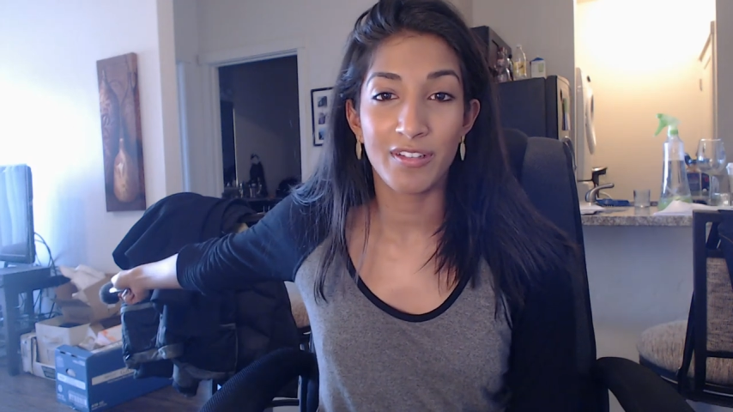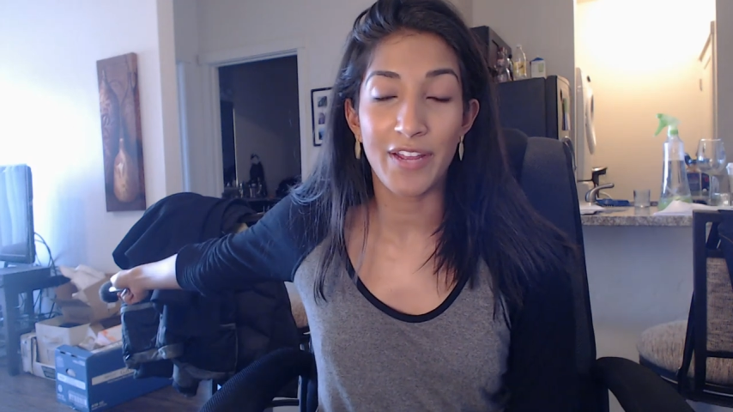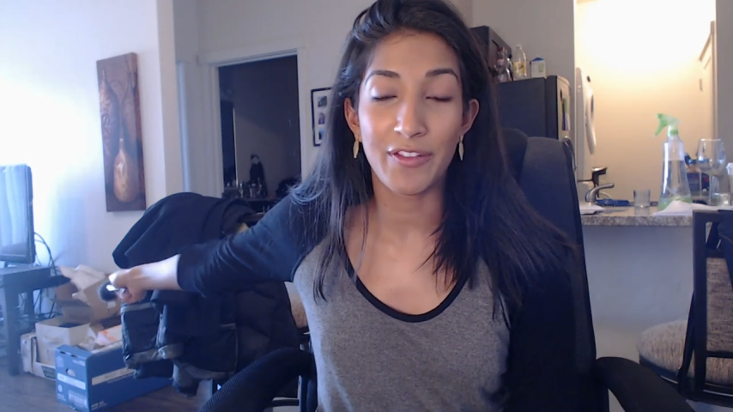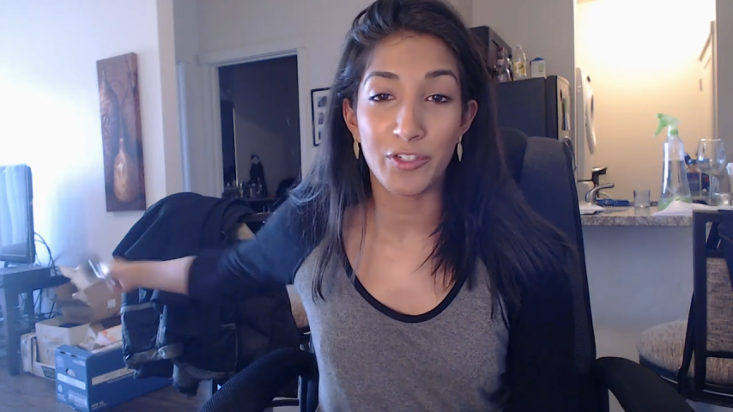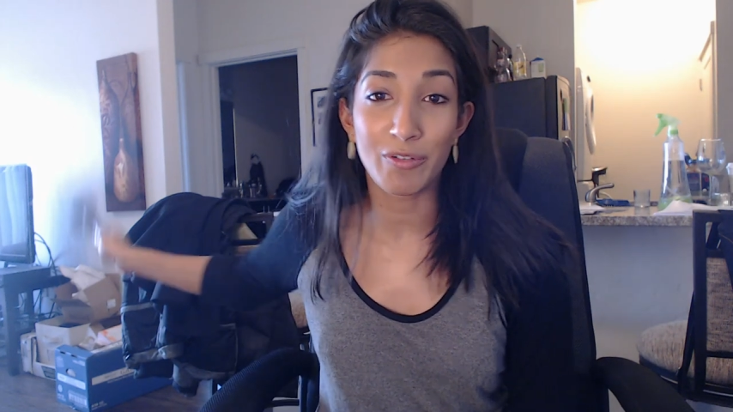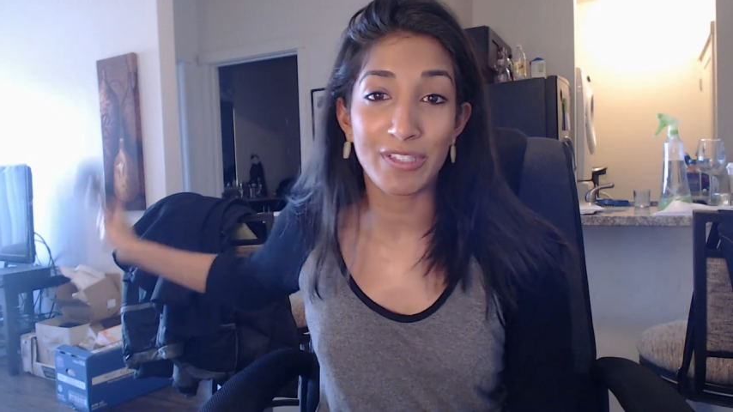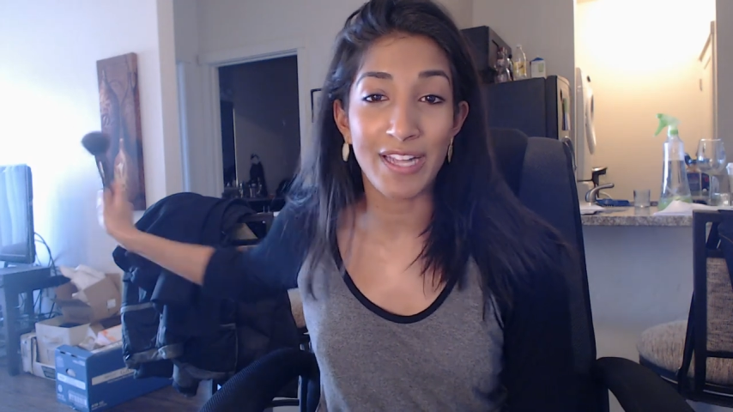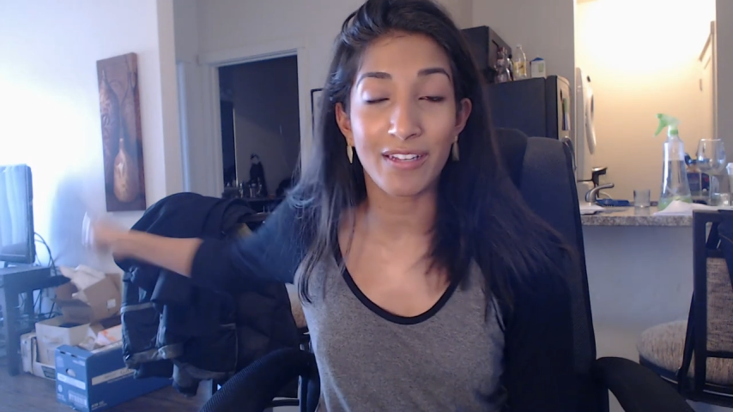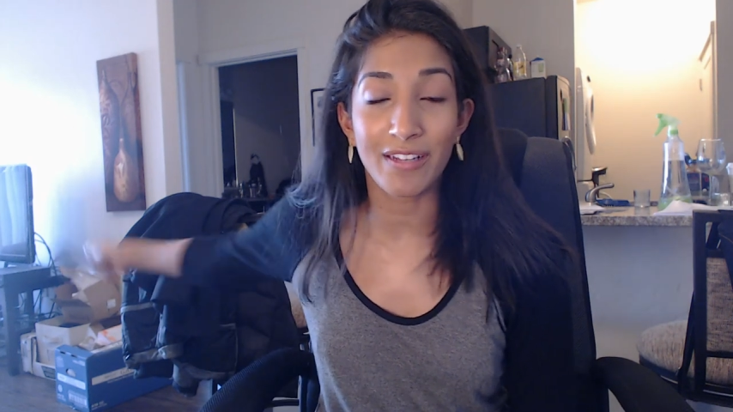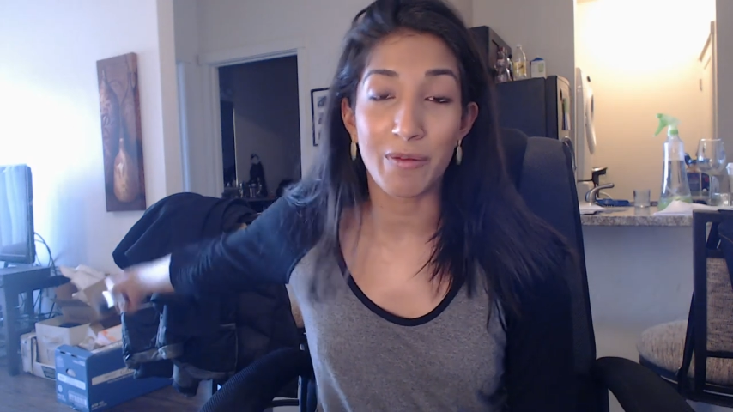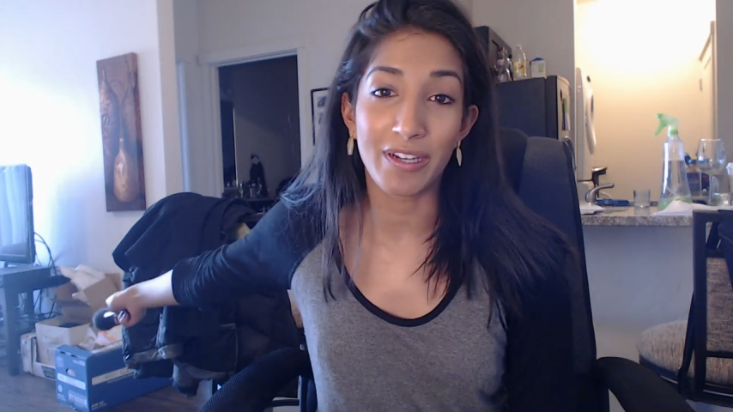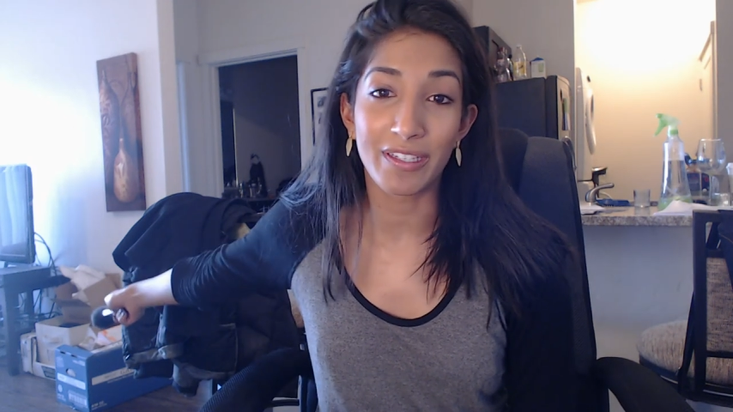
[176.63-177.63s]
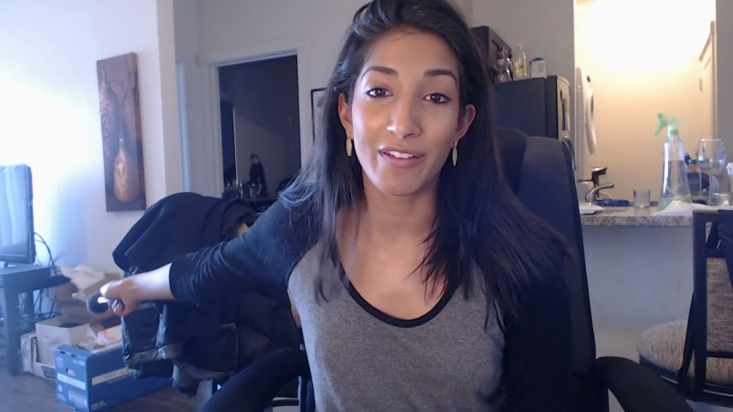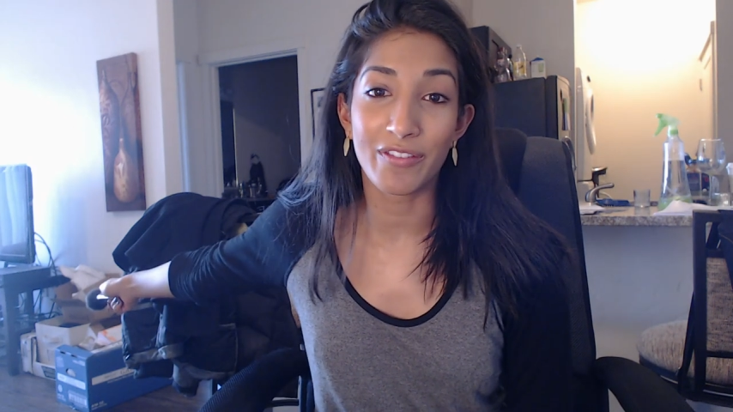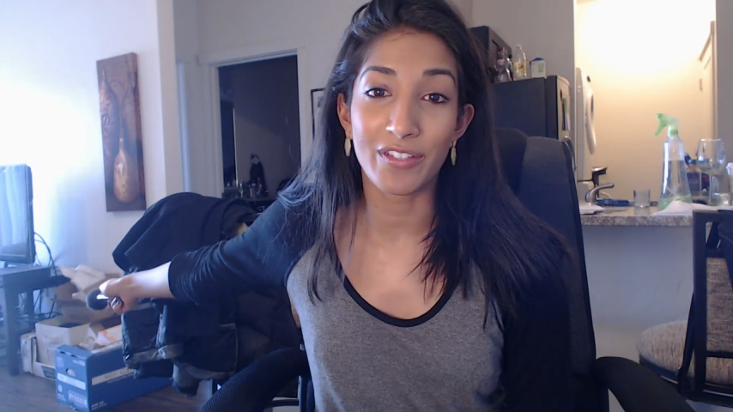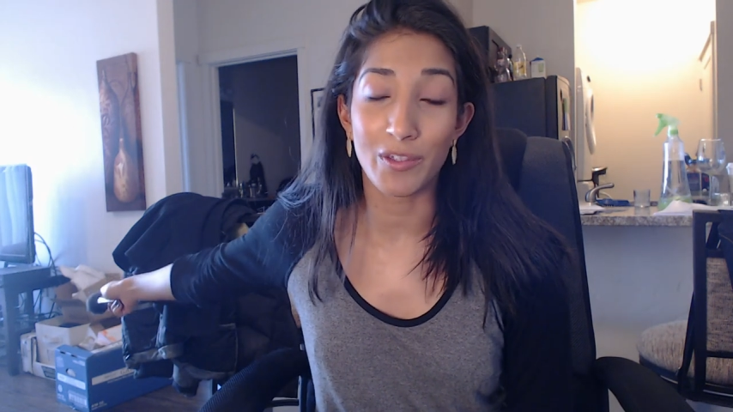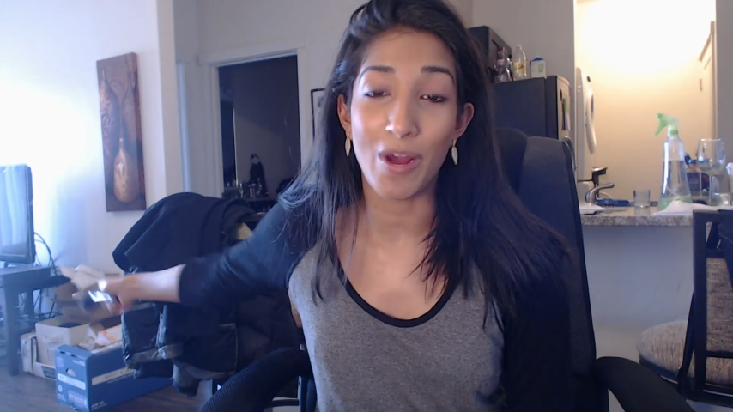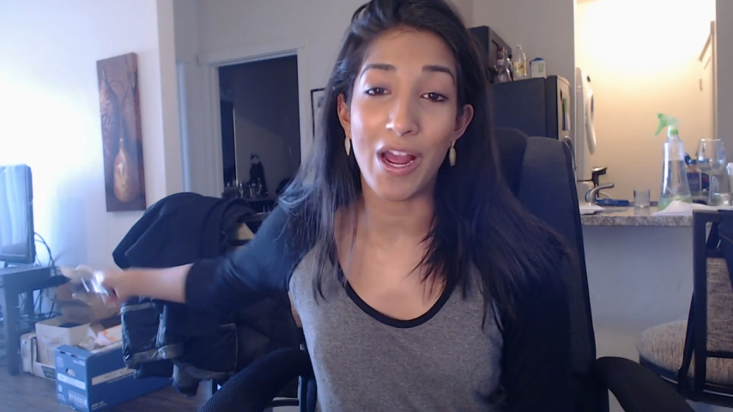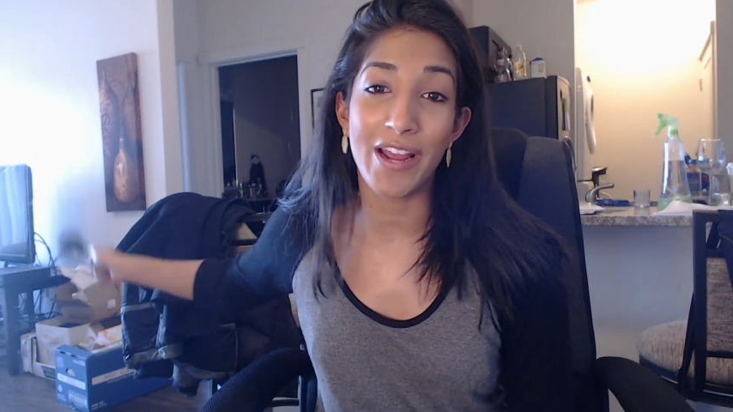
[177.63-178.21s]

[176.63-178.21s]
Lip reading: And there's no recycling where I live, so